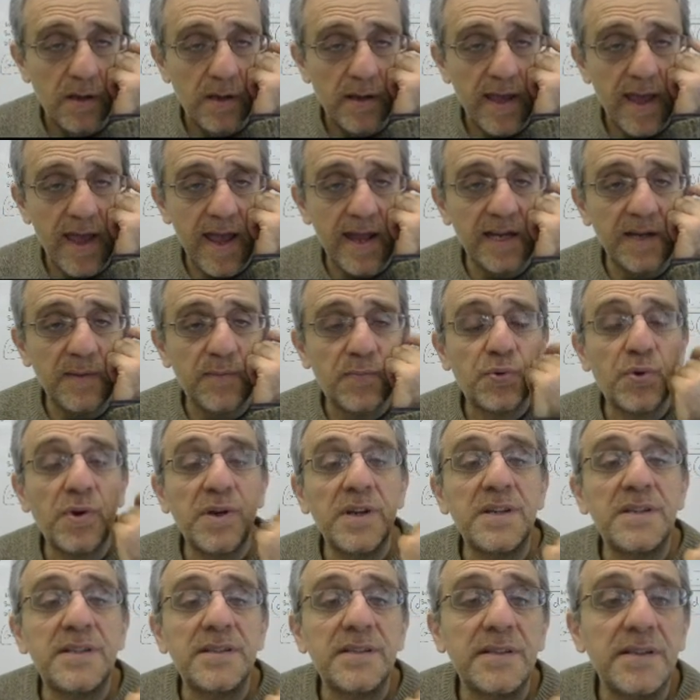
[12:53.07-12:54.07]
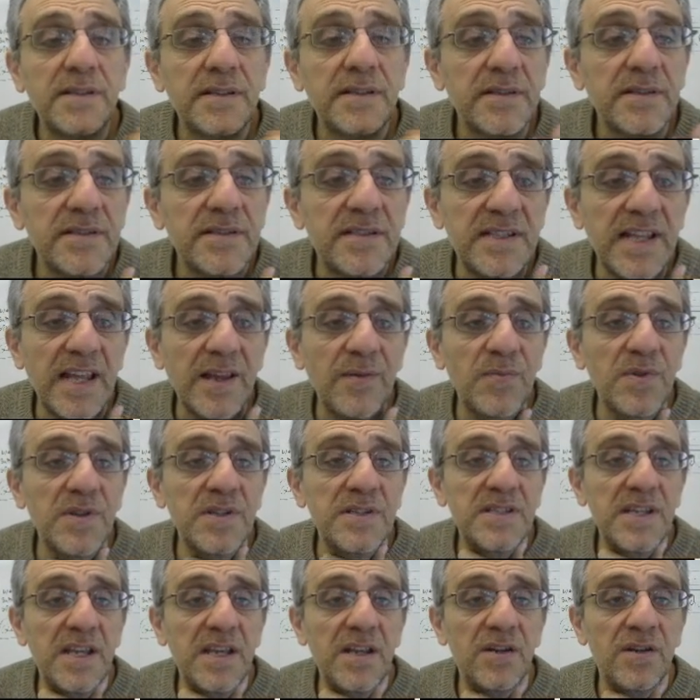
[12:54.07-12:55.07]
any print
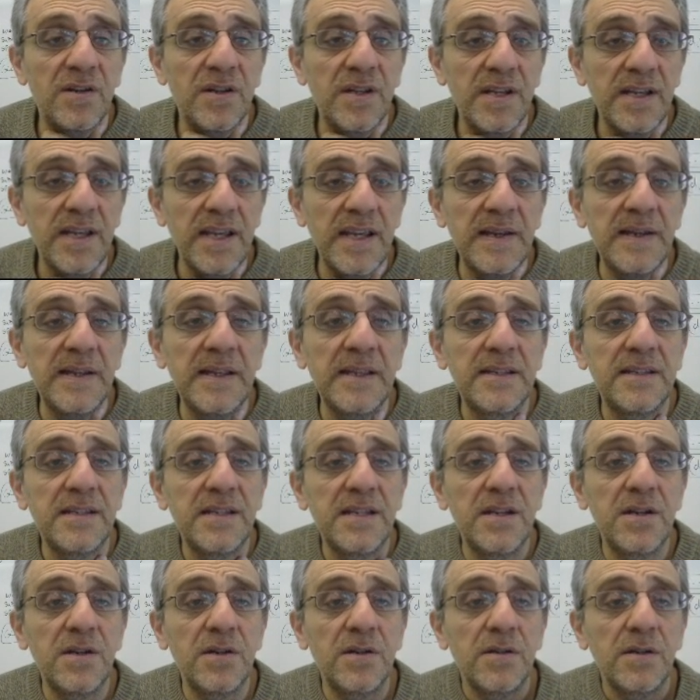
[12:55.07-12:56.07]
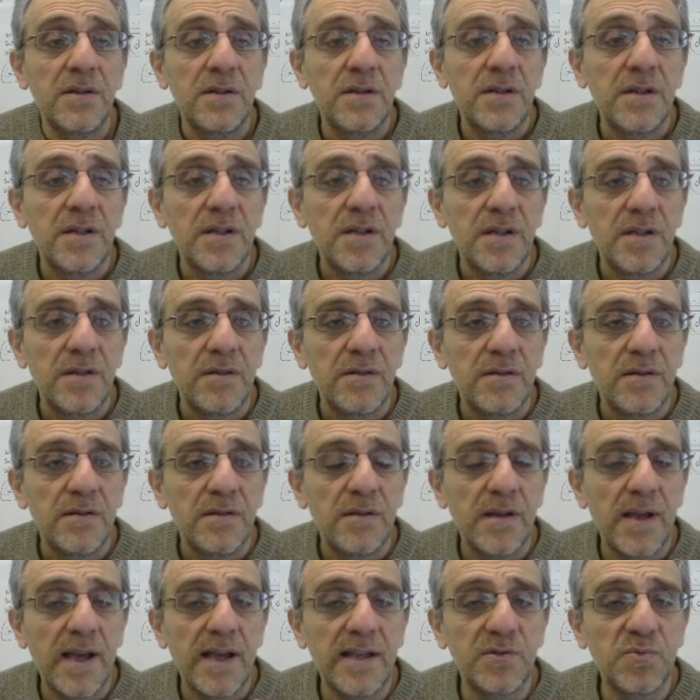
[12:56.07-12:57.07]
statements in the init here
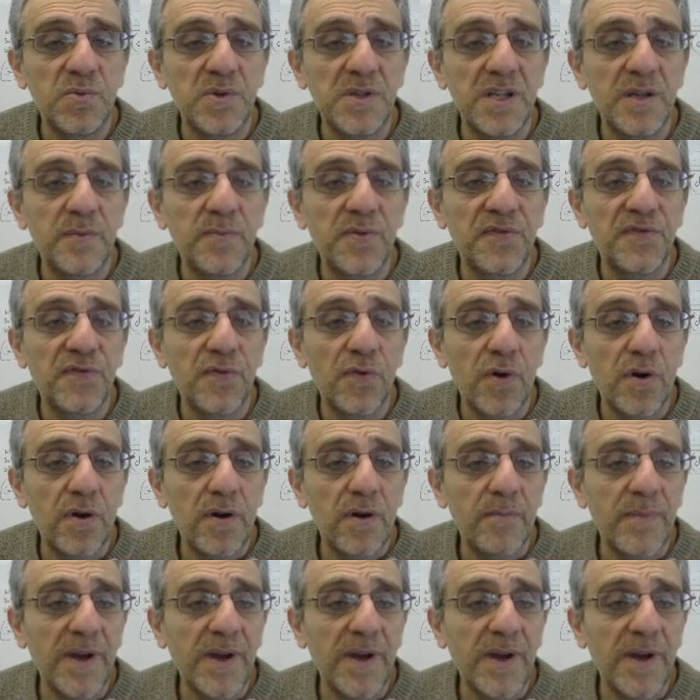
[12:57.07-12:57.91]
as we did before.